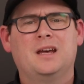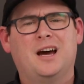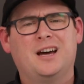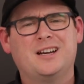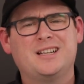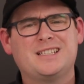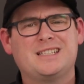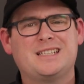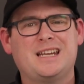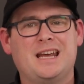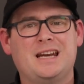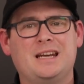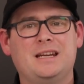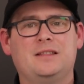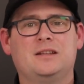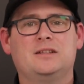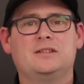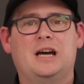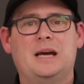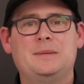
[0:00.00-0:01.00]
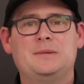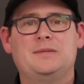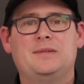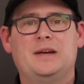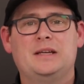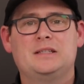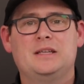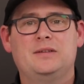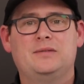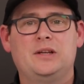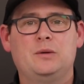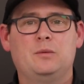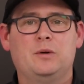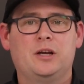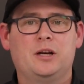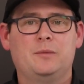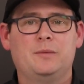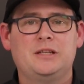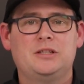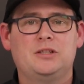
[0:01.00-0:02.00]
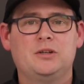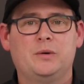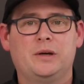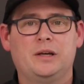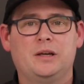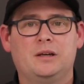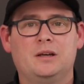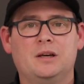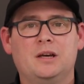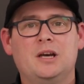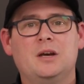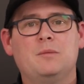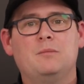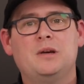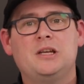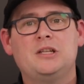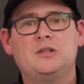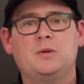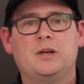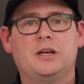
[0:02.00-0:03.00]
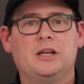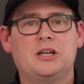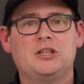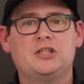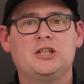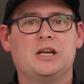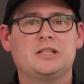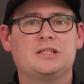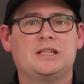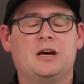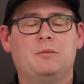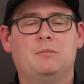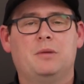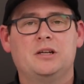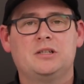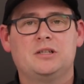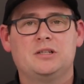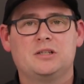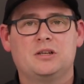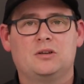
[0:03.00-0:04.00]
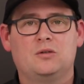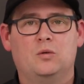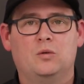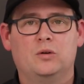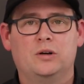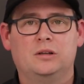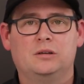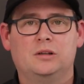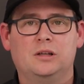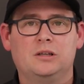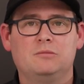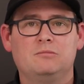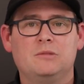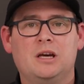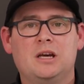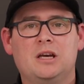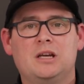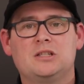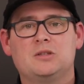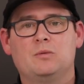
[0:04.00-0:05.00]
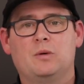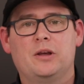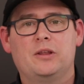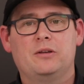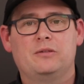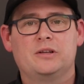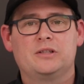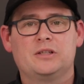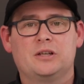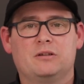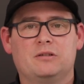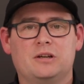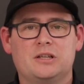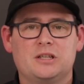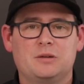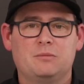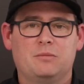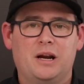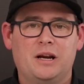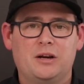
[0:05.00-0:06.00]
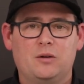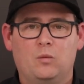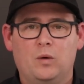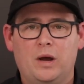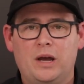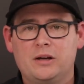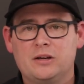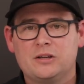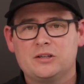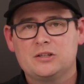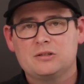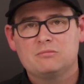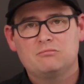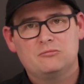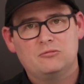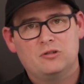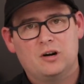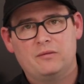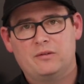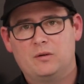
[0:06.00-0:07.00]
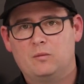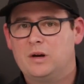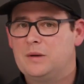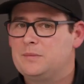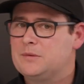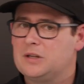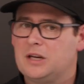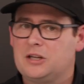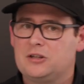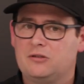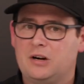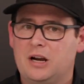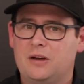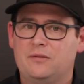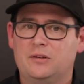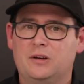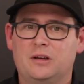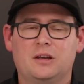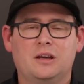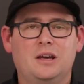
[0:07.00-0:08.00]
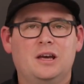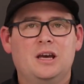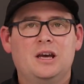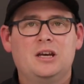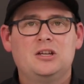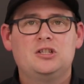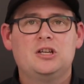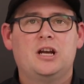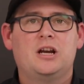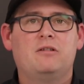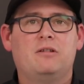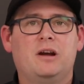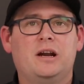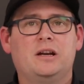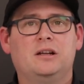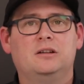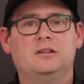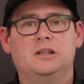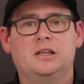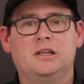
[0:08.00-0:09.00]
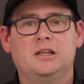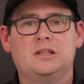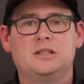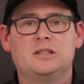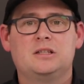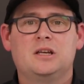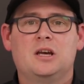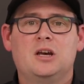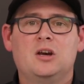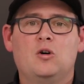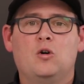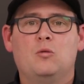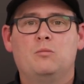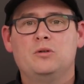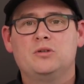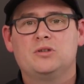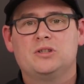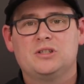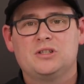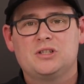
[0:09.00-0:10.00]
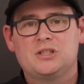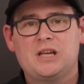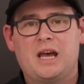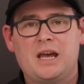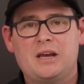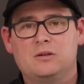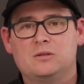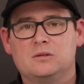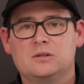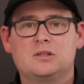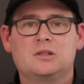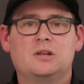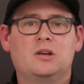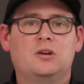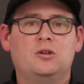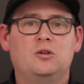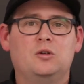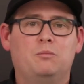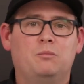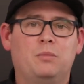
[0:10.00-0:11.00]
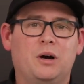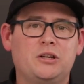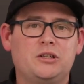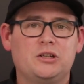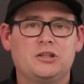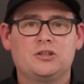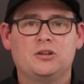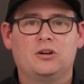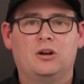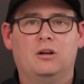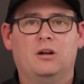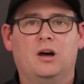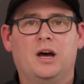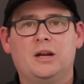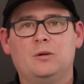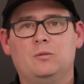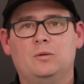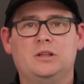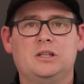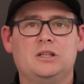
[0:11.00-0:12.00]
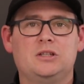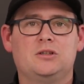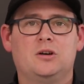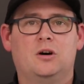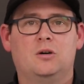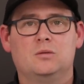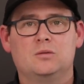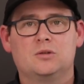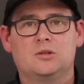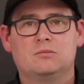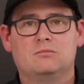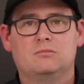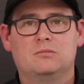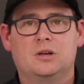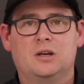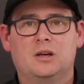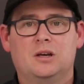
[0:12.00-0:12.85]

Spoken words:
Understanding the types of activity we're going to be doing means we can adjust our budgets accordingly. So whether it's increasing brand awareness, driving website traffic, generating leads, or boosting sales, your budget should align with these goals.